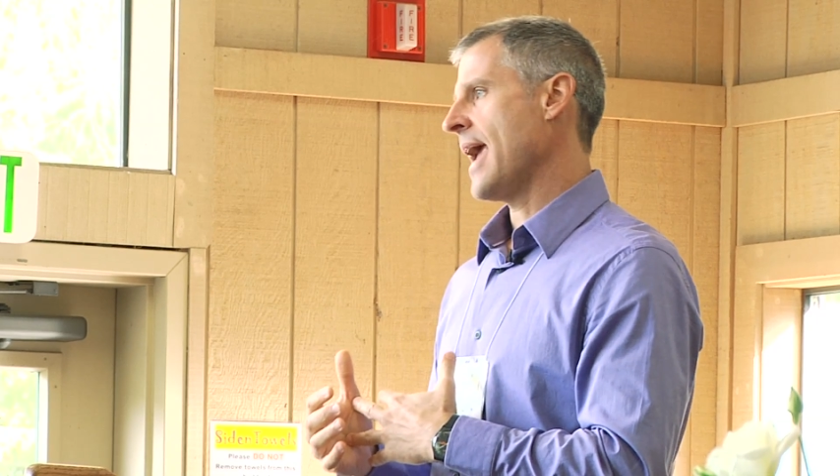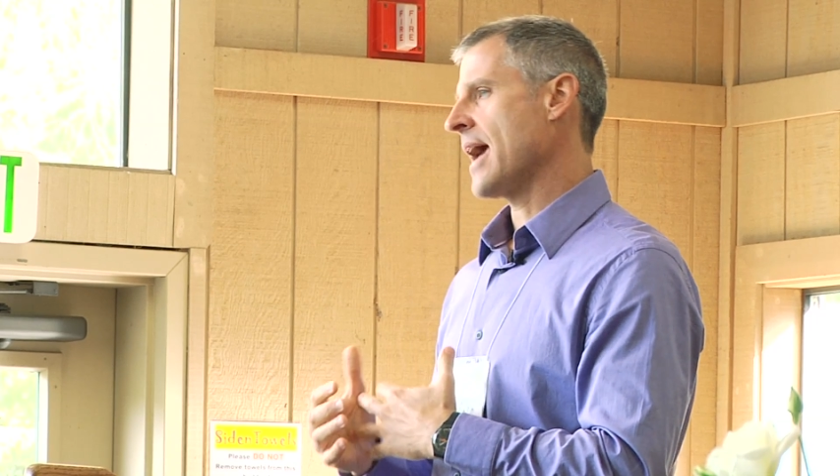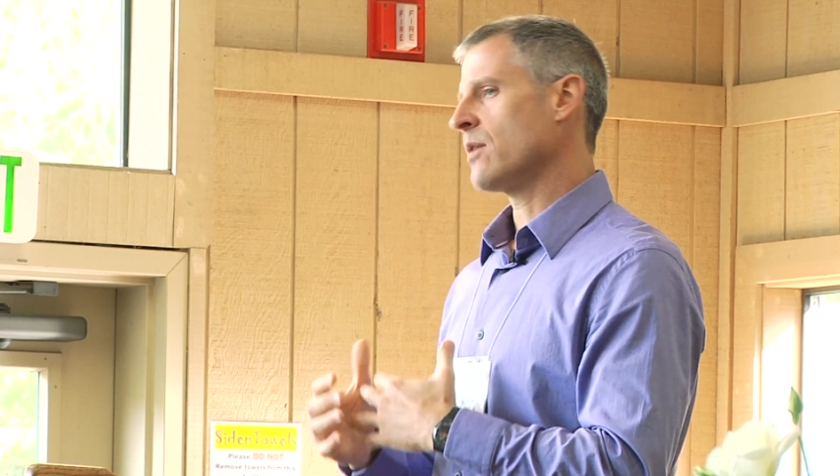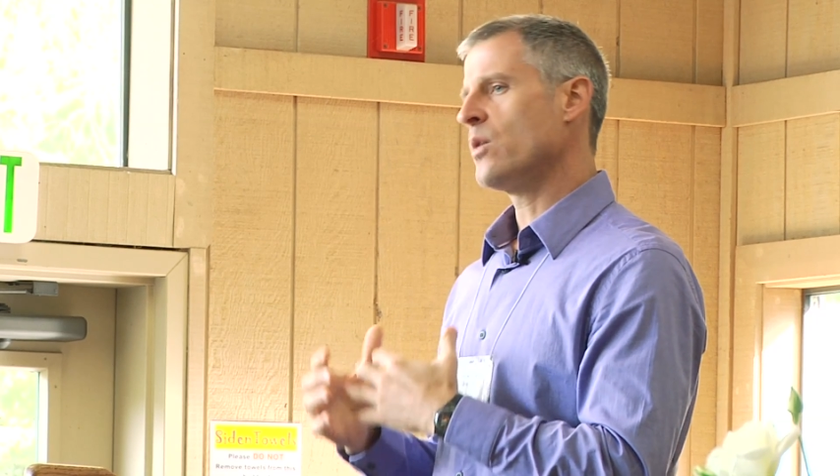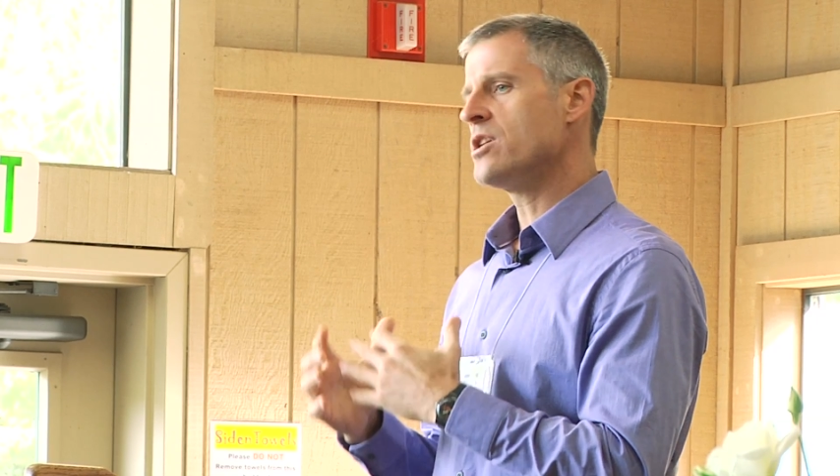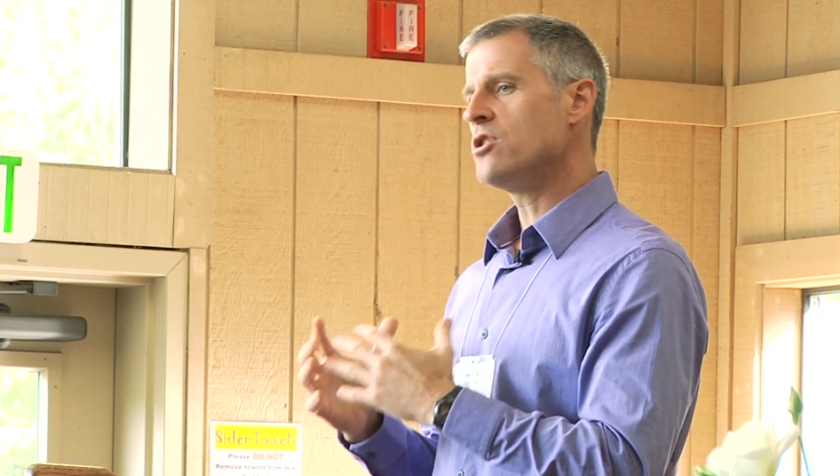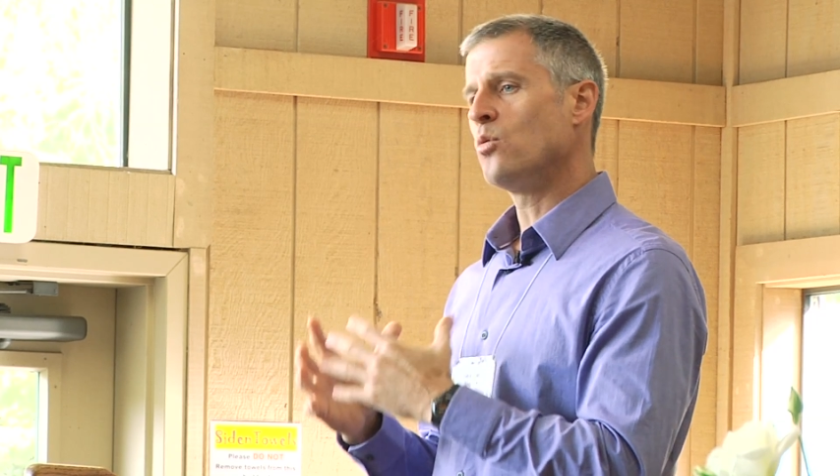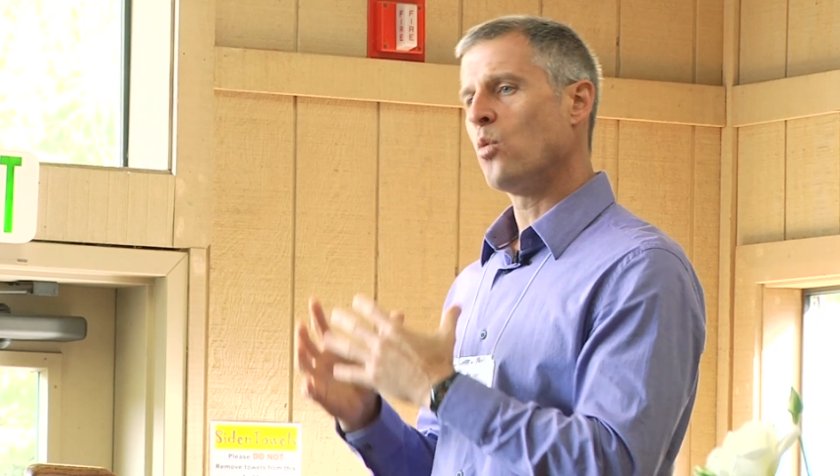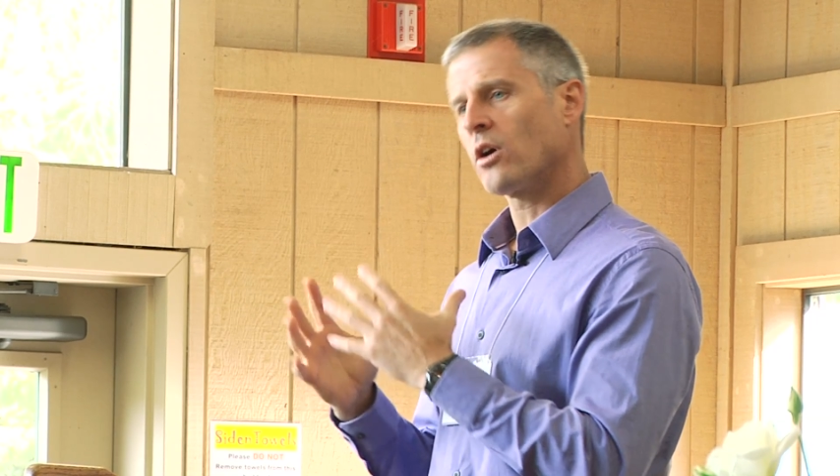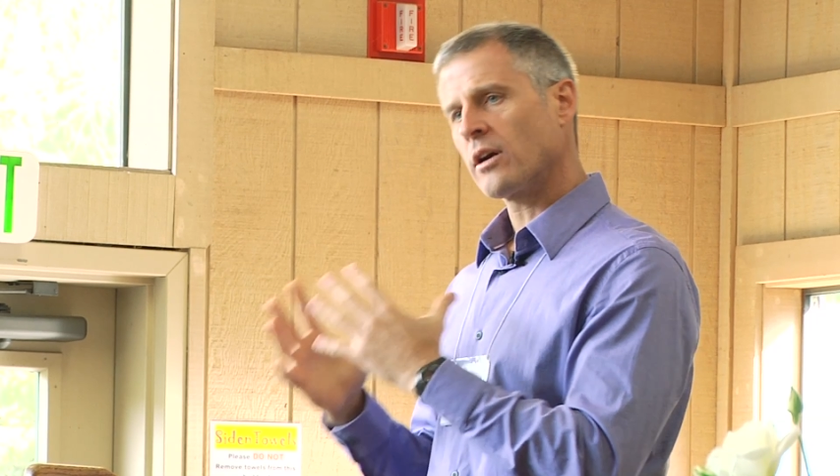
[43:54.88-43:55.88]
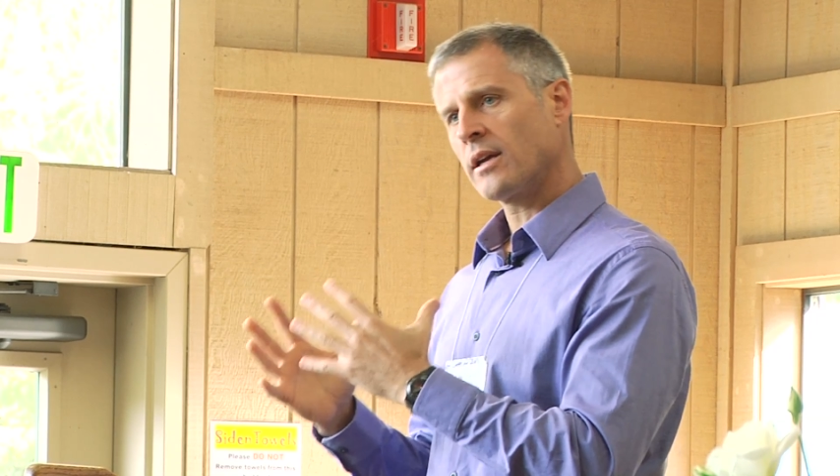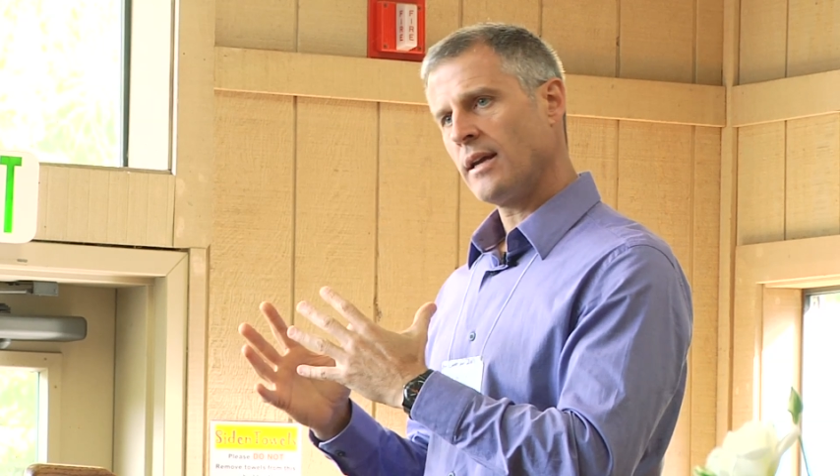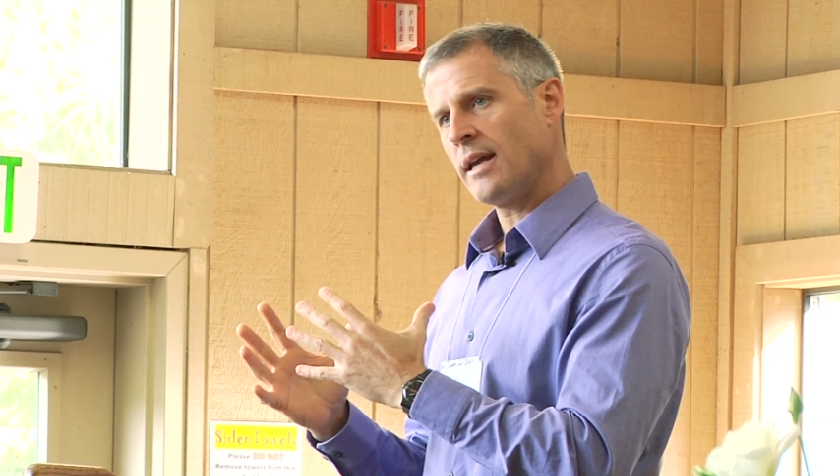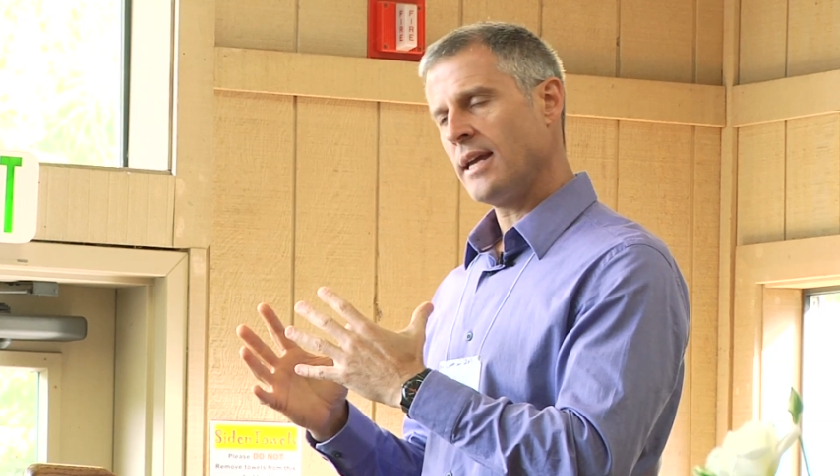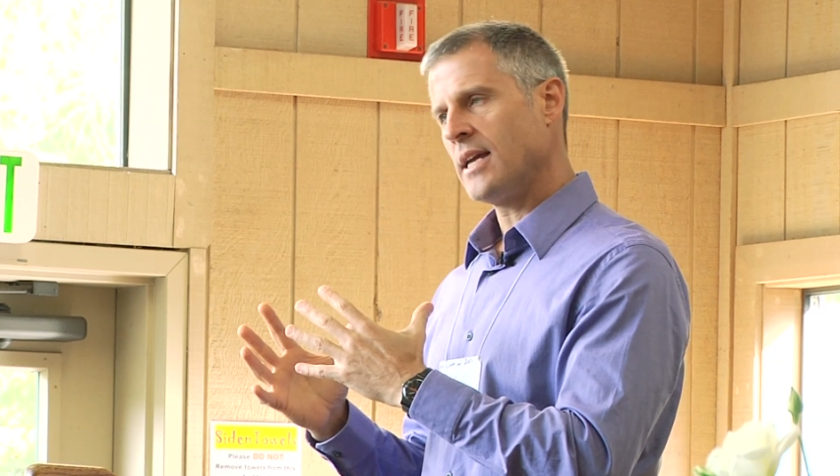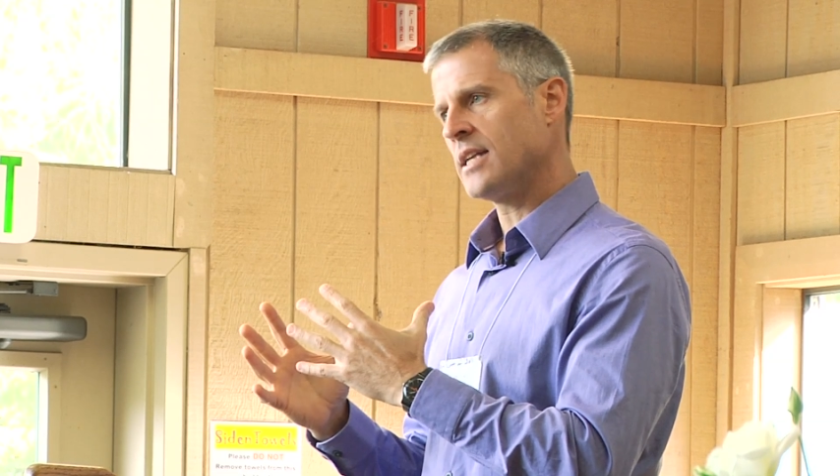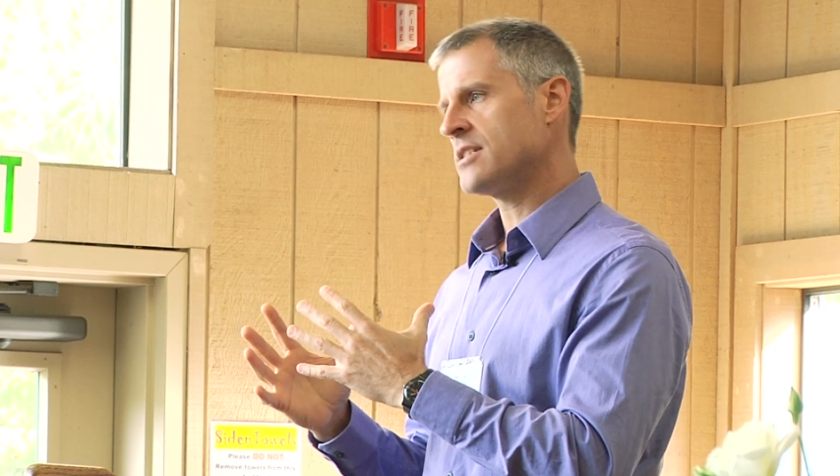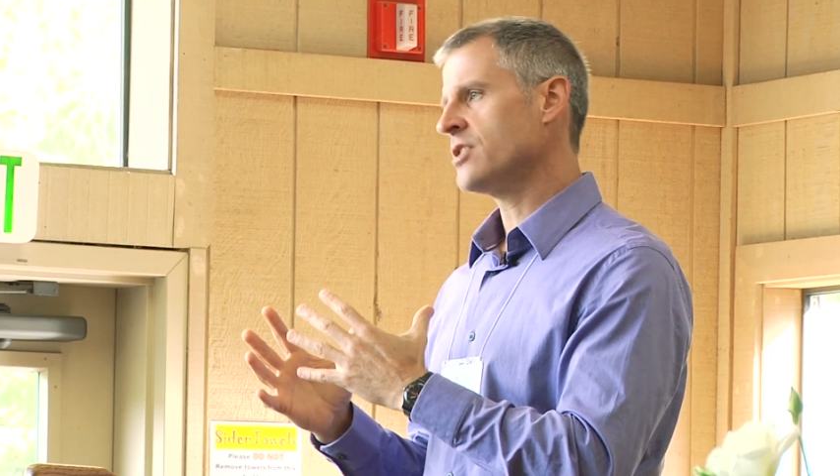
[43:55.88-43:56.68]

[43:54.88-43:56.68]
And when you work in